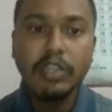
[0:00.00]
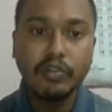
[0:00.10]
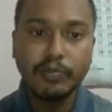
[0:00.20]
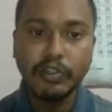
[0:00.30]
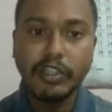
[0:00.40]

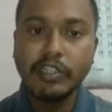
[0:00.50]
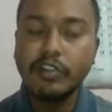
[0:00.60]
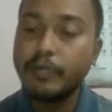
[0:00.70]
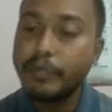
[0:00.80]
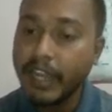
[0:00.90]
To protect
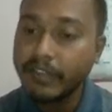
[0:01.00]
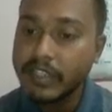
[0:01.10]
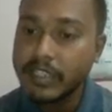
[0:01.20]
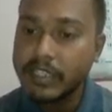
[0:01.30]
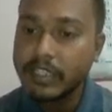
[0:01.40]
our
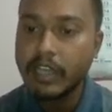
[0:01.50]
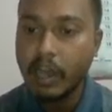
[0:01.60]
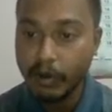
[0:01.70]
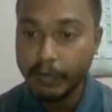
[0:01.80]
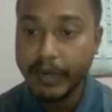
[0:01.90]
privacy,
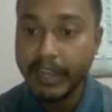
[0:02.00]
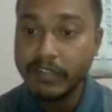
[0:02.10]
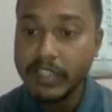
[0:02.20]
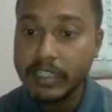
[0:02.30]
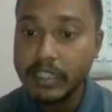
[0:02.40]

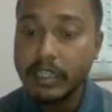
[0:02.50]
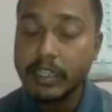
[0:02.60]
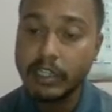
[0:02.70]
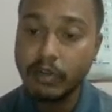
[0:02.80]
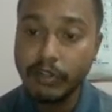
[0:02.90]

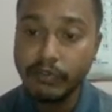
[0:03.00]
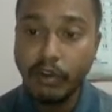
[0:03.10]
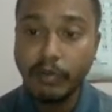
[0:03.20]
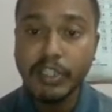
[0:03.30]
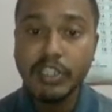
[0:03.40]
that our
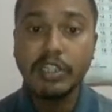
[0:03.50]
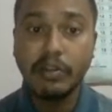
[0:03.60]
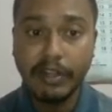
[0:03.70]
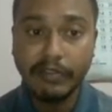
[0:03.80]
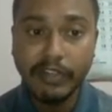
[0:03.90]
information,
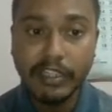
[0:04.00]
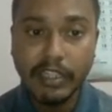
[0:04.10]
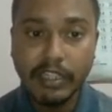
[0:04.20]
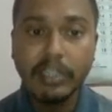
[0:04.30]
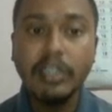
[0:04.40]
our
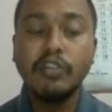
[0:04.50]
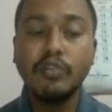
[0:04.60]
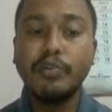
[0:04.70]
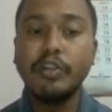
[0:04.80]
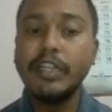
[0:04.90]
everything. To
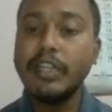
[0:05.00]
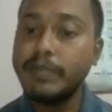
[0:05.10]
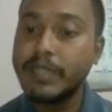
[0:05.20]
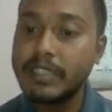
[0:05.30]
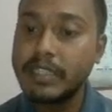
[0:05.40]
protect
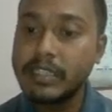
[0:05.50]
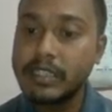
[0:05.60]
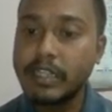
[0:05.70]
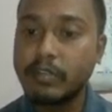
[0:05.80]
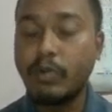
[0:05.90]
business,
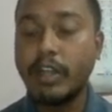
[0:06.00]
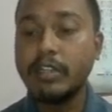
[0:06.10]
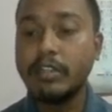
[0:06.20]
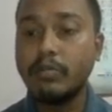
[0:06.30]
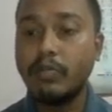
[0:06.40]
that
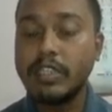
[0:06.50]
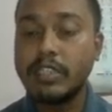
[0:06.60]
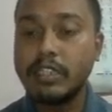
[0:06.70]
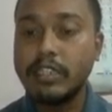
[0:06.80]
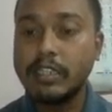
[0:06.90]

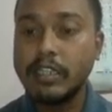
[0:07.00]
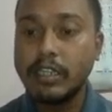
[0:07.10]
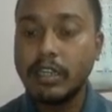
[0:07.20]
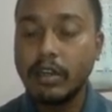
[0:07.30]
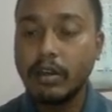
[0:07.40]
once in a
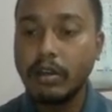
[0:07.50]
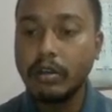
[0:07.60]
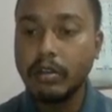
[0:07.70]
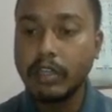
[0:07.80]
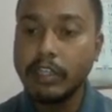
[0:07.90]
day,
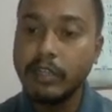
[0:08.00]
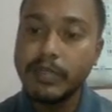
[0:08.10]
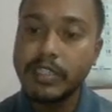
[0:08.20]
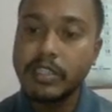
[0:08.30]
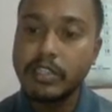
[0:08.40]
any
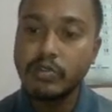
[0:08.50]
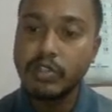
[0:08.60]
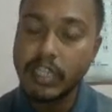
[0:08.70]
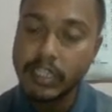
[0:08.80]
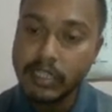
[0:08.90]
business
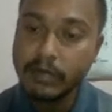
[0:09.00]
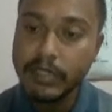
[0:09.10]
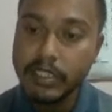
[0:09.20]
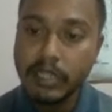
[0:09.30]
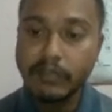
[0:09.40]
which has some
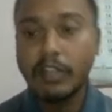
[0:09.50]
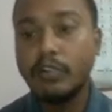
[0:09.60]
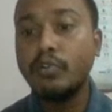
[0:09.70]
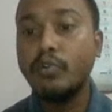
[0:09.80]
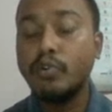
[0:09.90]
mischief
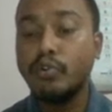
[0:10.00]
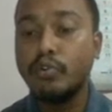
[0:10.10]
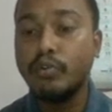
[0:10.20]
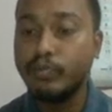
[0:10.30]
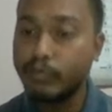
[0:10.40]
cannot go to
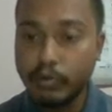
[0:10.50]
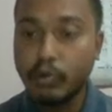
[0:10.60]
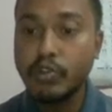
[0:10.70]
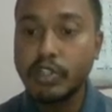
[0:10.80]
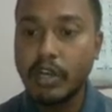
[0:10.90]
doom,
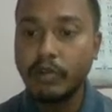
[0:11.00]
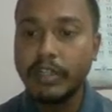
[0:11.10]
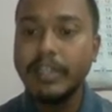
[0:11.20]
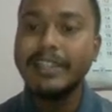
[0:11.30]
close down.